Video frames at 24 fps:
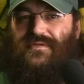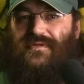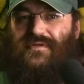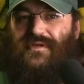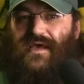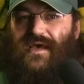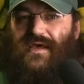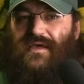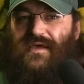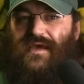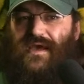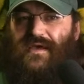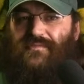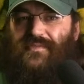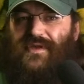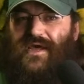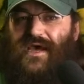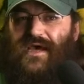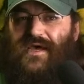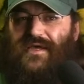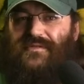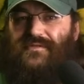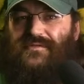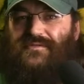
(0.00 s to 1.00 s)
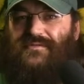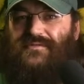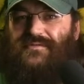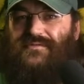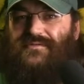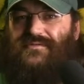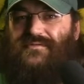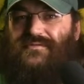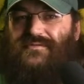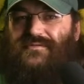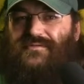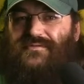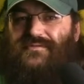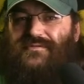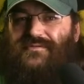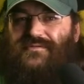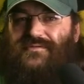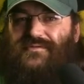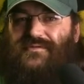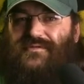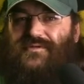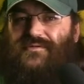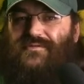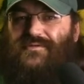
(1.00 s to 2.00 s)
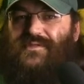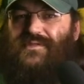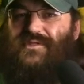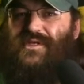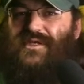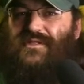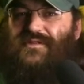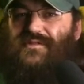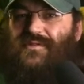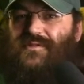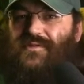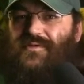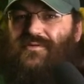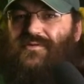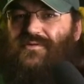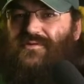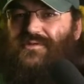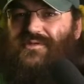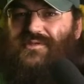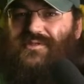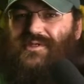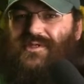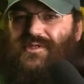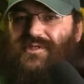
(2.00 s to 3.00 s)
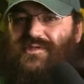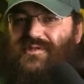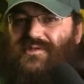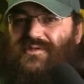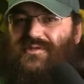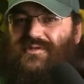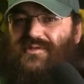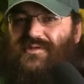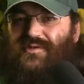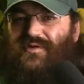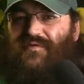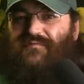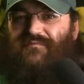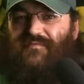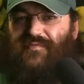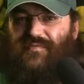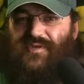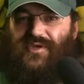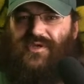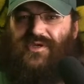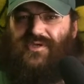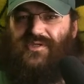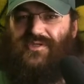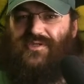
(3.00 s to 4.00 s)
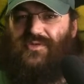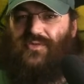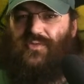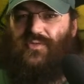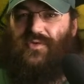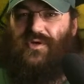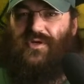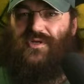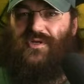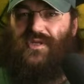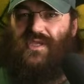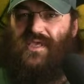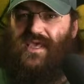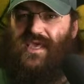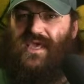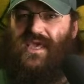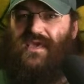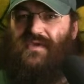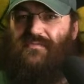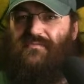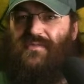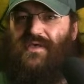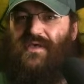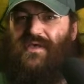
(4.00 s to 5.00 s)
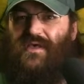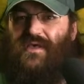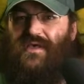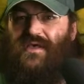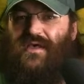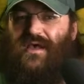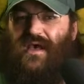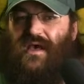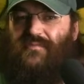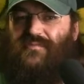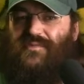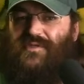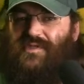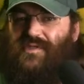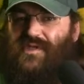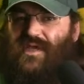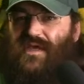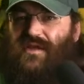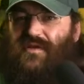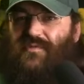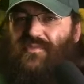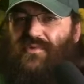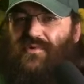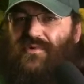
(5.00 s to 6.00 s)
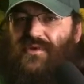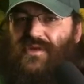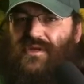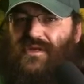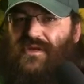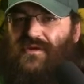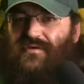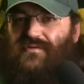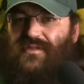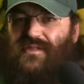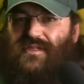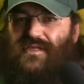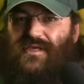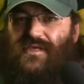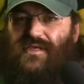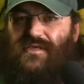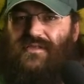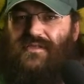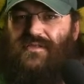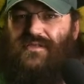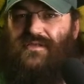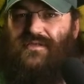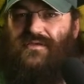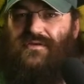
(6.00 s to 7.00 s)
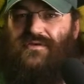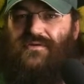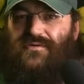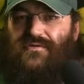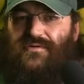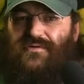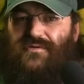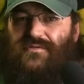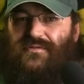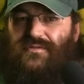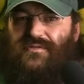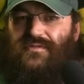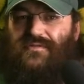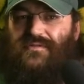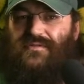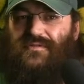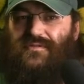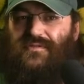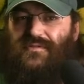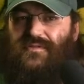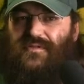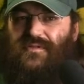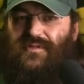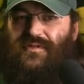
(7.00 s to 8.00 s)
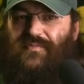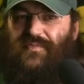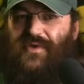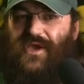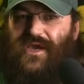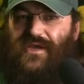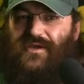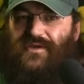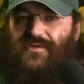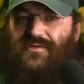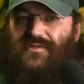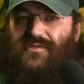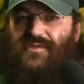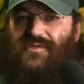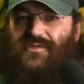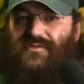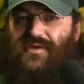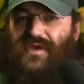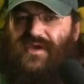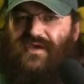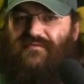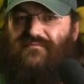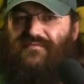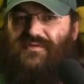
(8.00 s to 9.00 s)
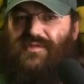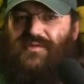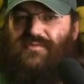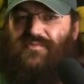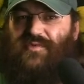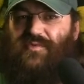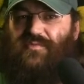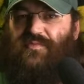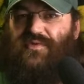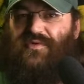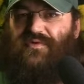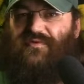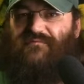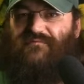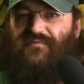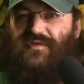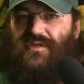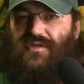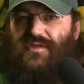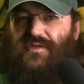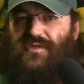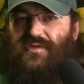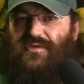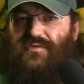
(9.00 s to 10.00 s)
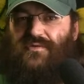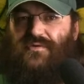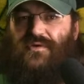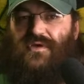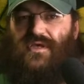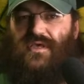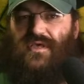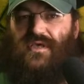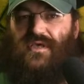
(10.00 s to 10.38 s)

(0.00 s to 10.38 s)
I'm not, saying that the whole season is over because of one game. I'm just kind of pointing out that, the Packers do have some improving to do.